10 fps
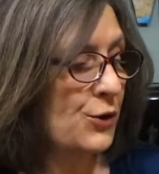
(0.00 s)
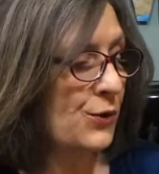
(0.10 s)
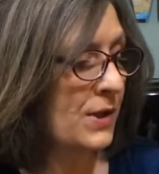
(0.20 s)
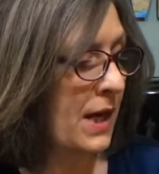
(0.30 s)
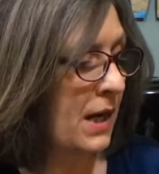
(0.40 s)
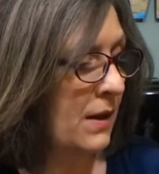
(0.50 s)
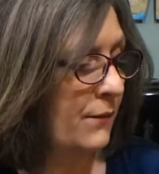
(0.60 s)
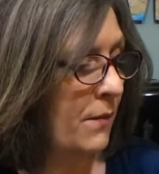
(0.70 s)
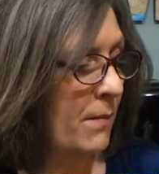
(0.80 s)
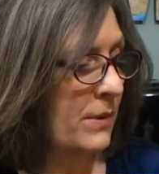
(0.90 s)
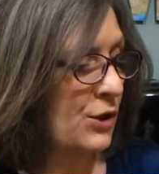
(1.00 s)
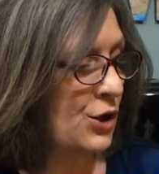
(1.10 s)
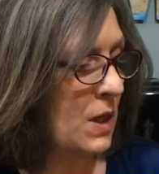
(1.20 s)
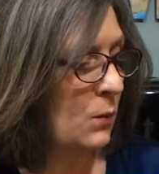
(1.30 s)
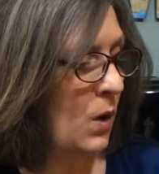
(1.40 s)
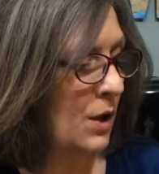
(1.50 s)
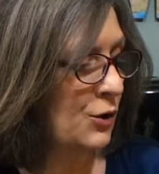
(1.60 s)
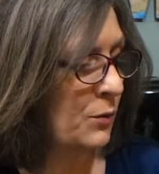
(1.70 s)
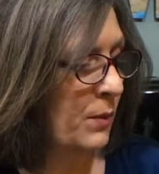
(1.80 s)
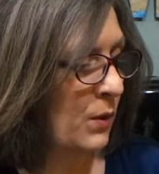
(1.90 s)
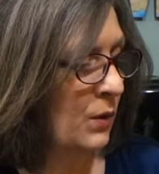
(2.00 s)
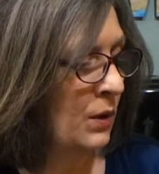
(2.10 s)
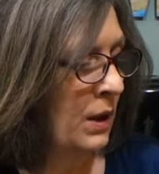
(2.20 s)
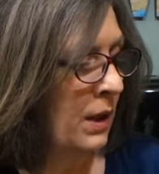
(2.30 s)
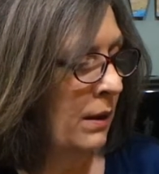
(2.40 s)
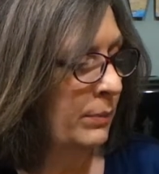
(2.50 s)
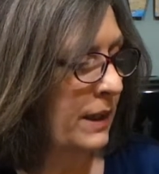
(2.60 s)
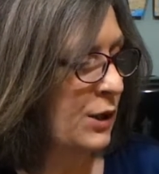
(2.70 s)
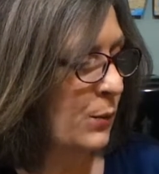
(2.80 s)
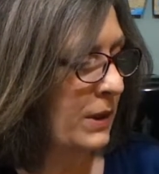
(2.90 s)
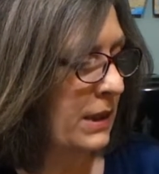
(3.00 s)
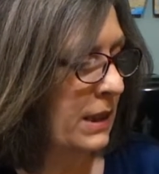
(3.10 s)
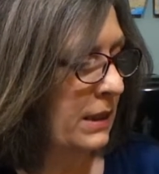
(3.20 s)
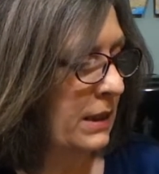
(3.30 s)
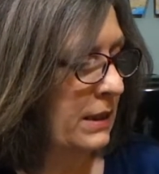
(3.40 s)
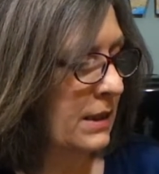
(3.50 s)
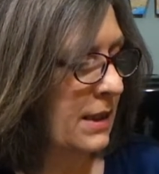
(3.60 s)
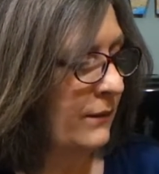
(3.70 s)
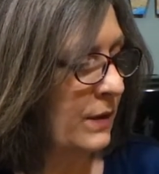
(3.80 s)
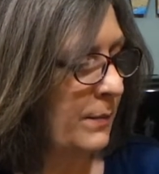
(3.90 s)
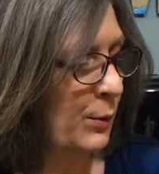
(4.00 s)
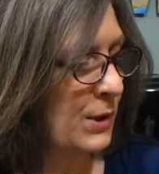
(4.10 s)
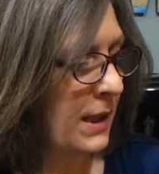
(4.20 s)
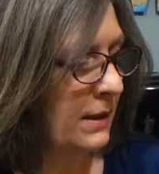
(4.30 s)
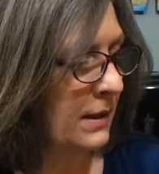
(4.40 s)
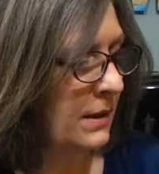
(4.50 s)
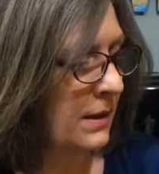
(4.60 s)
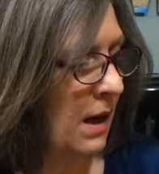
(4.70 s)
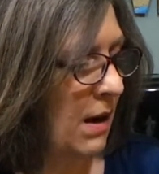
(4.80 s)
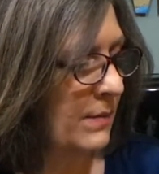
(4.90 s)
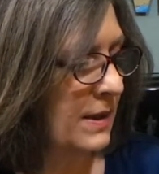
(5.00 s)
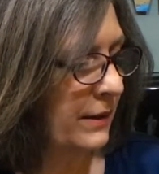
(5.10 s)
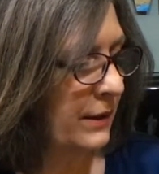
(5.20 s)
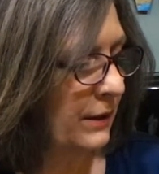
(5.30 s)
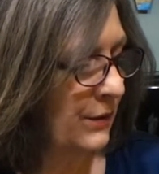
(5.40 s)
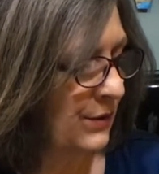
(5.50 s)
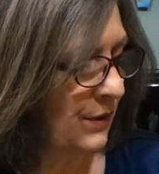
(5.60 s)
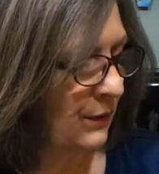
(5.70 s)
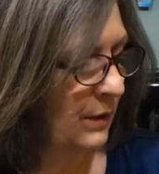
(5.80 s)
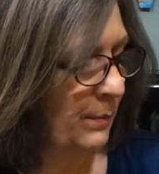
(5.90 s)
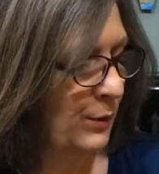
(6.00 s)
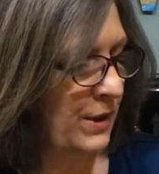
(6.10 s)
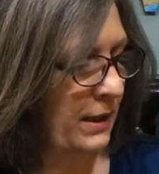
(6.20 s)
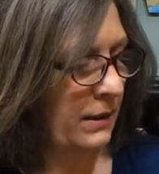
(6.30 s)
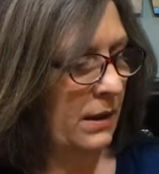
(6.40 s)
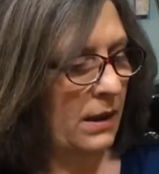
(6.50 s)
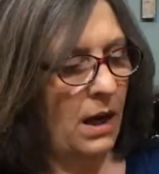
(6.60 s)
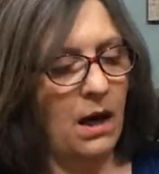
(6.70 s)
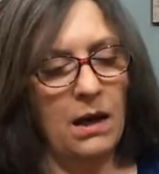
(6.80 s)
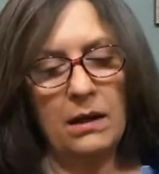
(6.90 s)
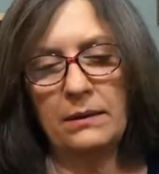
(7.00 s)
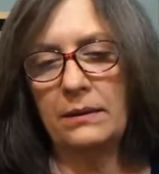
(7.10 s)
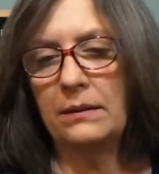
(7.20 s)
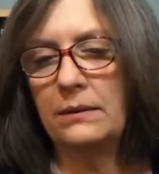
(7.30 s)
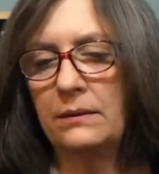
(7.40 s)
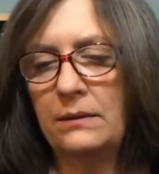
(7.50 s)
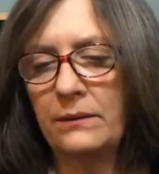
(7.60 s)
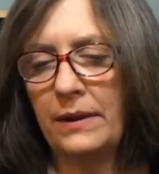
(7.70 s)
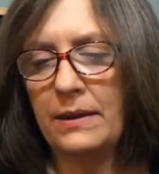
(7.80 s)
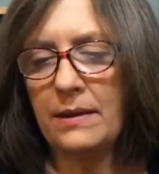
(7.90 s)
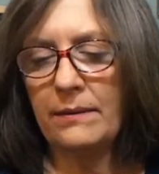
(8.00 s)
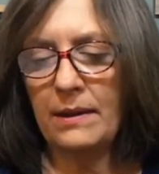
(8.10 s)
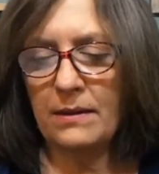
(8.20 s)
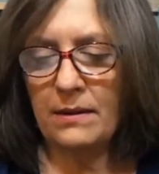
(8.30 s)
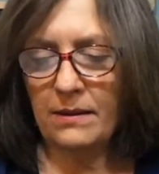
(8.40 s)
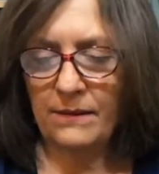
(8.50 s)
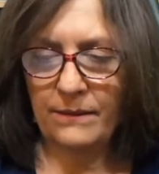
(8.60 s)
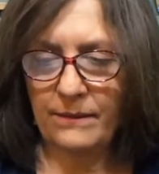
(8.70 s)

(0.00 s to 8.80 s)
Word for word: safe, machine washable, bleach when needed, 70% cellulose, 30% cotton. Right, is that that's on?